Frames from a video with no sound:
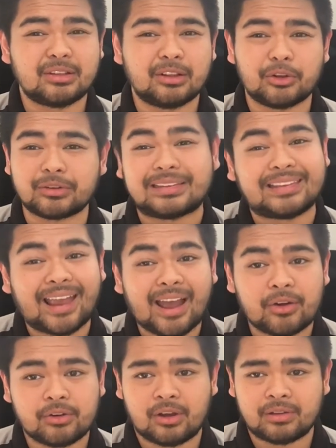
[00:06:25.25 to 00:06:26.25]
look
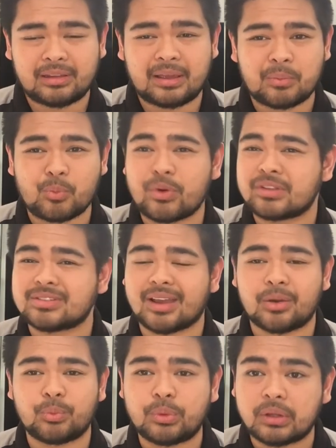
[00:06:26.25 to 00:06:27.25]
down on them, which
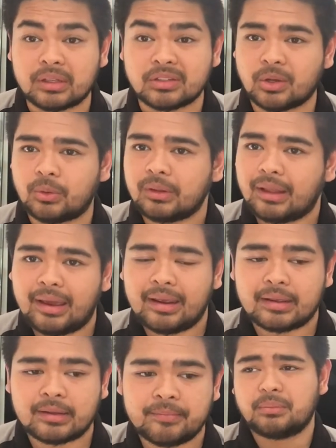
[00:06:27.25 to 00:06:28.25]
I really don't
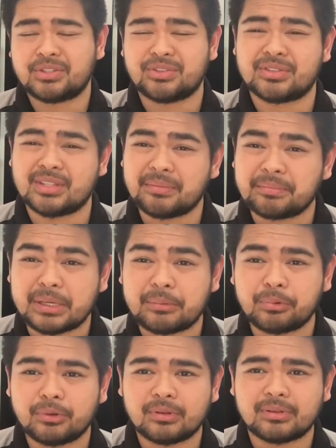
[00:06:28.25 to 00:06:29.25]
like. So some
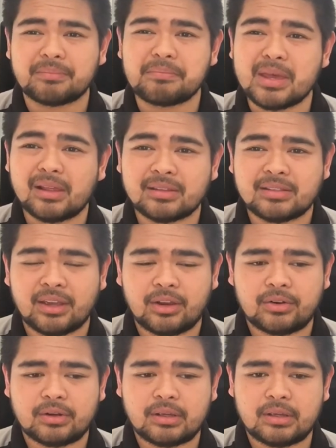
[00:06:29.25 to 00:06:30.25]
people,
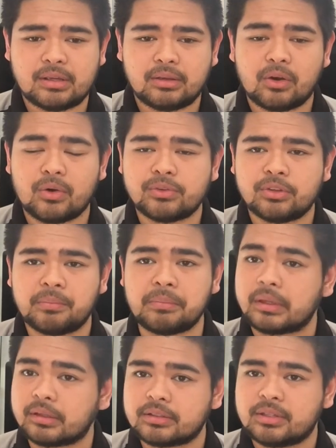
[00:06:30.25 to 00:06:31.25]
going to the
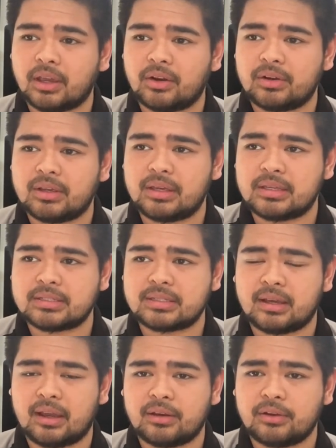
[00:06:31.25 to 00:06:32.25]
military is
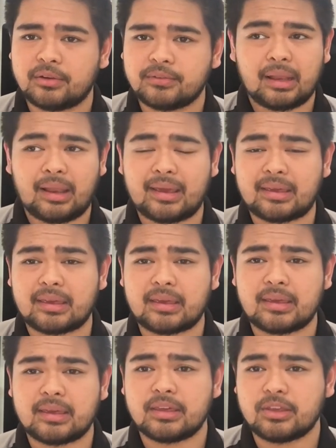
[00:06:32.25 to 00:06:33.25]
kind of like,
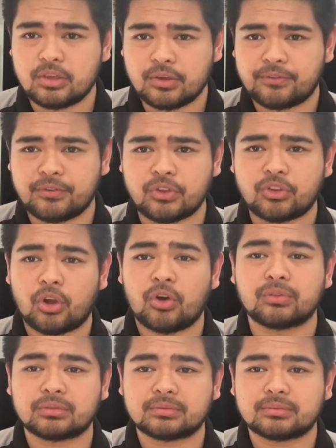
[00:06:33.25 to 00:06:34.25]
if
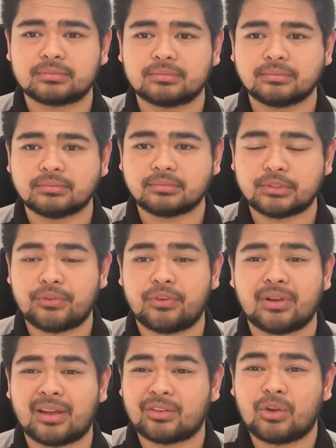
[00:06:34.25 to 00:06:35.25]

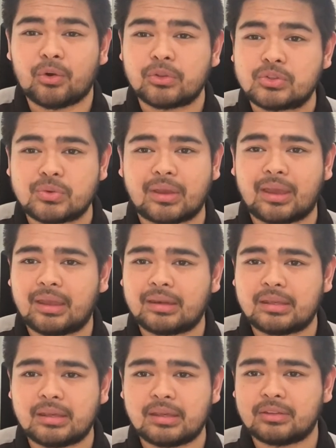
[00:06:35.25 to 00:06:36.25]
you're not going to
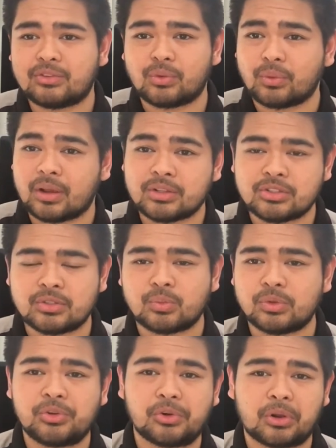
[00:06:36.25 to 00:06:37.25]
any direction
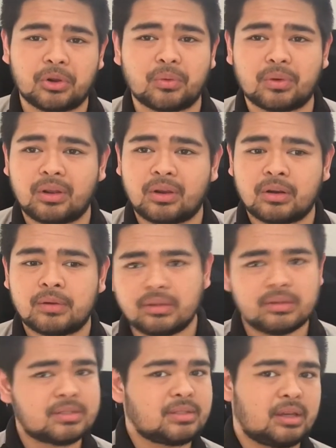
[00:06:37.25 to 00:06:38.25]
with your career,
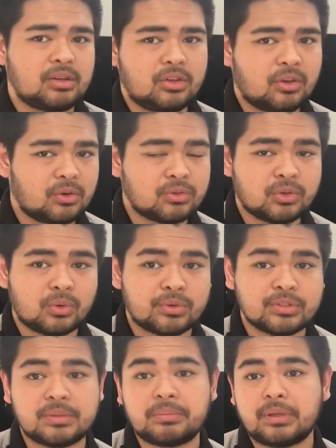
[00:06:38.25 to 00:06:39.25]
instead you go
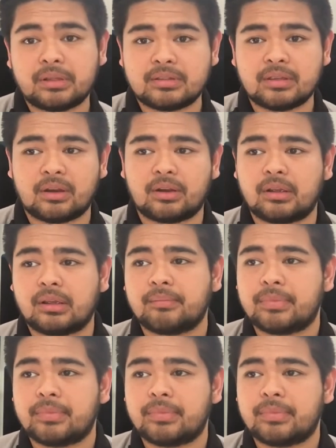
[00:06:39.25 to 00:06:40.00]
towards the military.